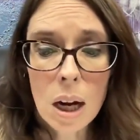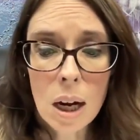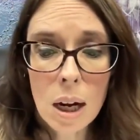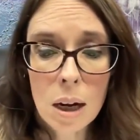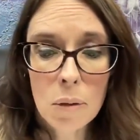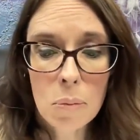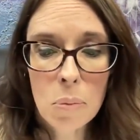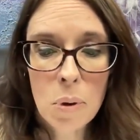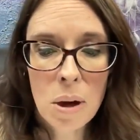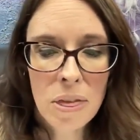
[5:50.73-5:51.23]

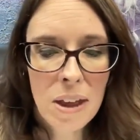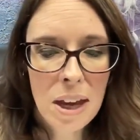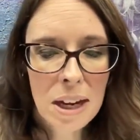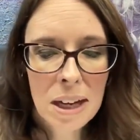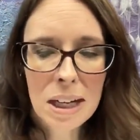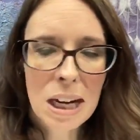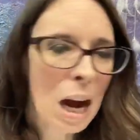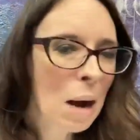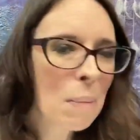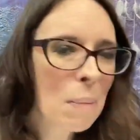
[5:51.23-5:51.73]
within
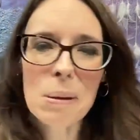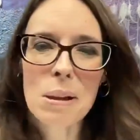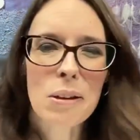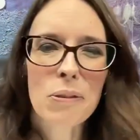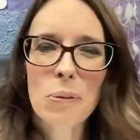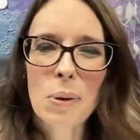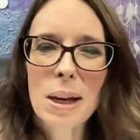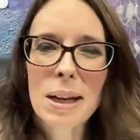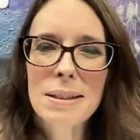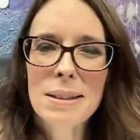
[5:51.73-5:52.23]
a couple
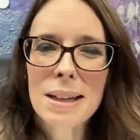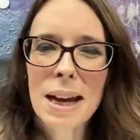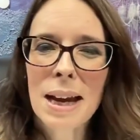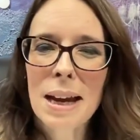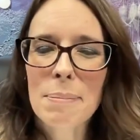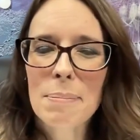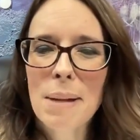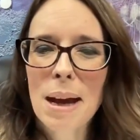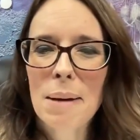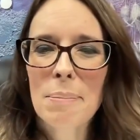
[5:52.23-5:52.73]
of weeks, I
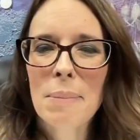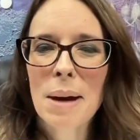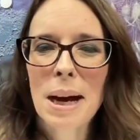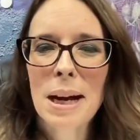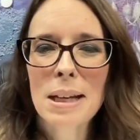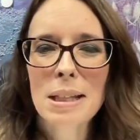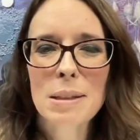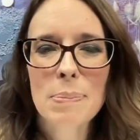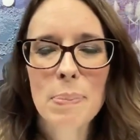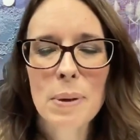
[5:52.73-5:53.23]
had met
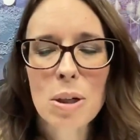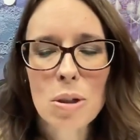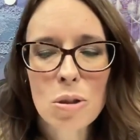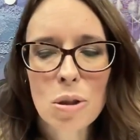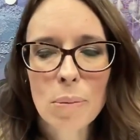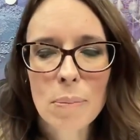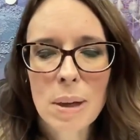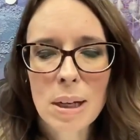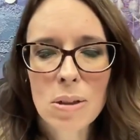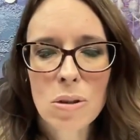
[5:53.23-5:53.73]
my
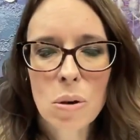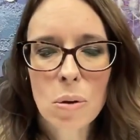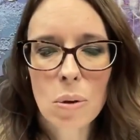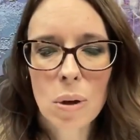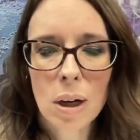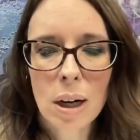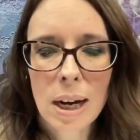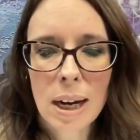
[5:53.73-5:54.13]
spiritual mentor.